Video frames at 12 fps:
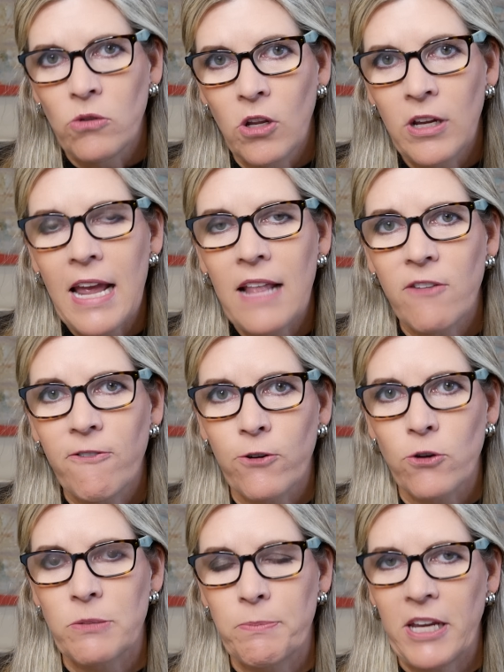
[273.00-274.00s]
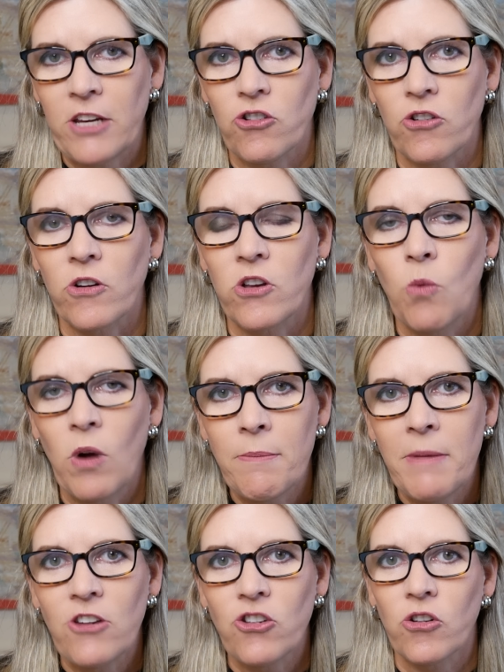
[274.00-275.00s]
look at the first picture, you want to
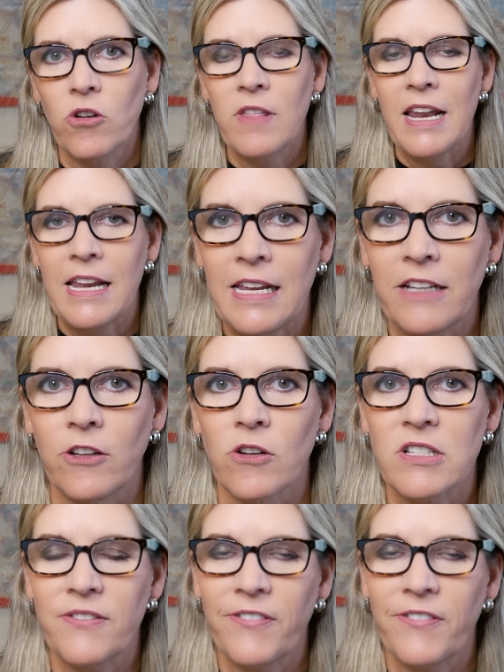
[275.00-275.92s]
make sure that it looks